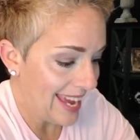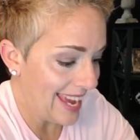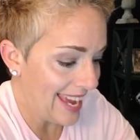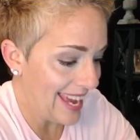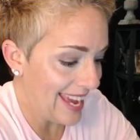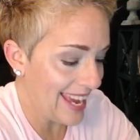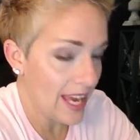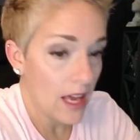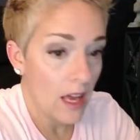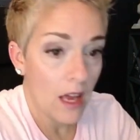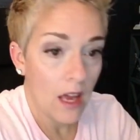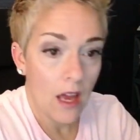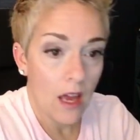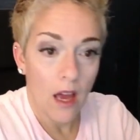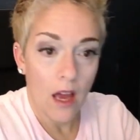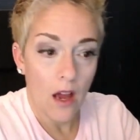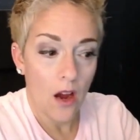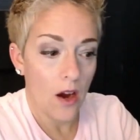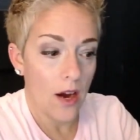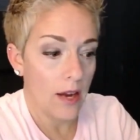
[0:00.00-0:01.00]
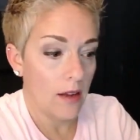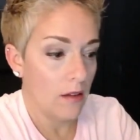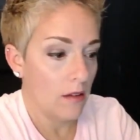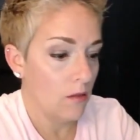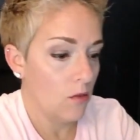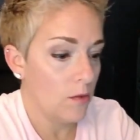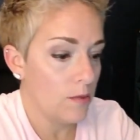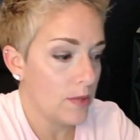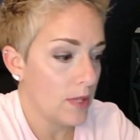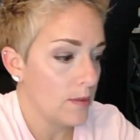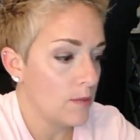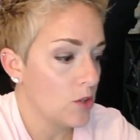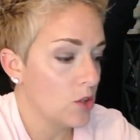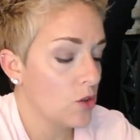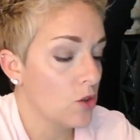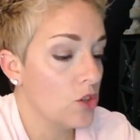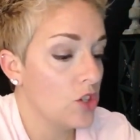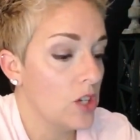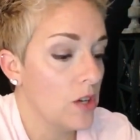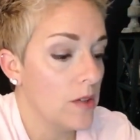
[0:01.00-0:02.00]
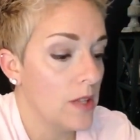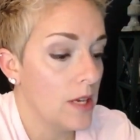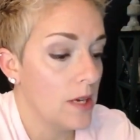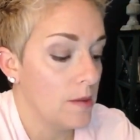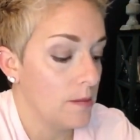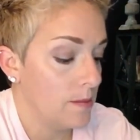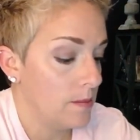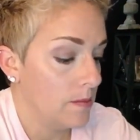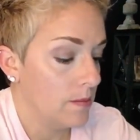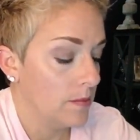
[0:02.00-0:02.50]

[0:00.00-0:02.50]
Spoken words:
All right. Whoops. I'm just going to show them.